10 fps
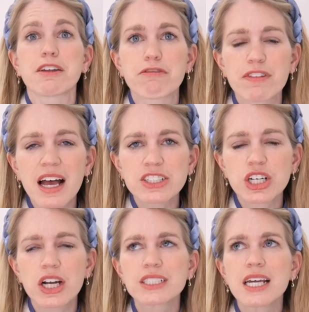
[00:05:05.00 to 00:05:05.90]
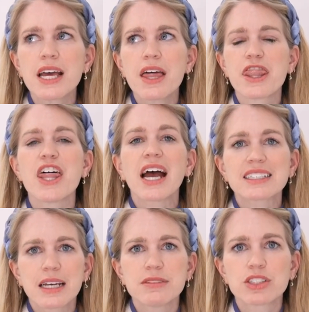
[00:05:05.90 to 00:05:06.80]
and flashcards,
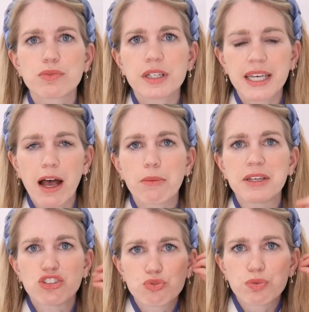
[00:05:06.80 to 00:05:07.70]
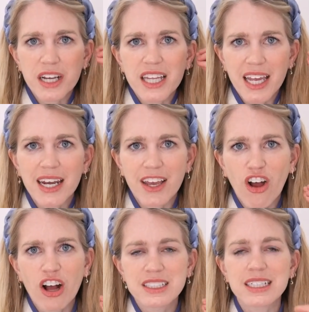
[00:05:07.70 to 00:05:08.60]
that tends to really help me drill in a
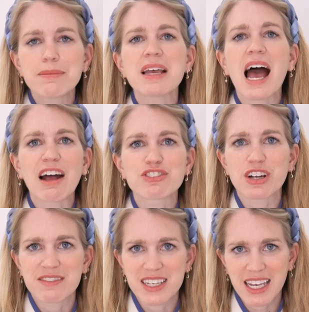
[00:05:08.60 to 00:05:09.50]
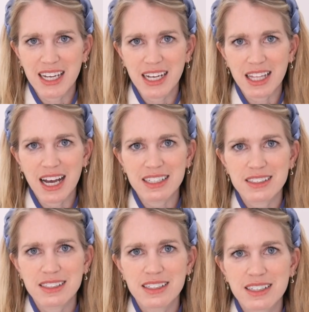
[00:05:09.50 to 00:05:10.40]
concept after I've taken a
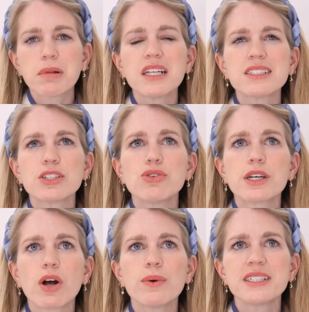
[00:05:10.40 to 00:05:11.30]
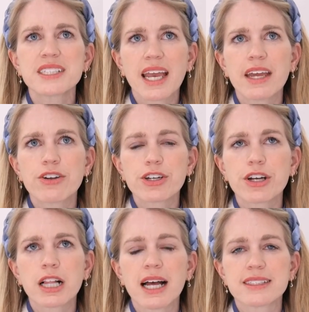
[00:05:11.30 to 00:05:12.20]
class. Plus, you can always cater
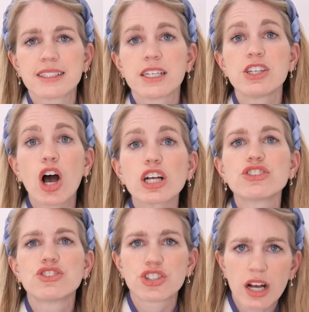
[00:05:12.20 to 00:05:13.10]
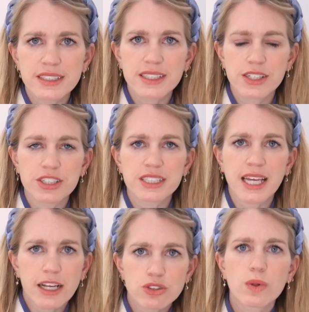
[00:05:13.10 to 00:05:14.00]
your class to not just your
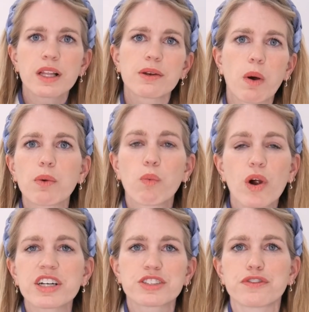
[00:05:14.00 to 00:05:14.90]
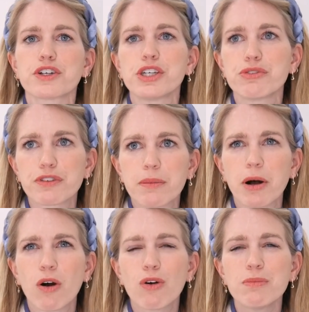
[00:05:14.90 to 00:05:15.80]
schedule and what works for you from
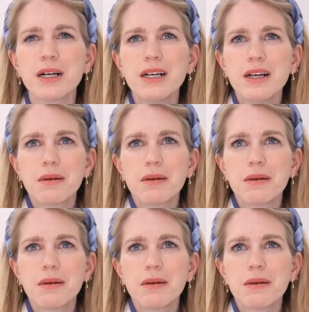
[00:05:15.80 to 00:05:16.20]
home,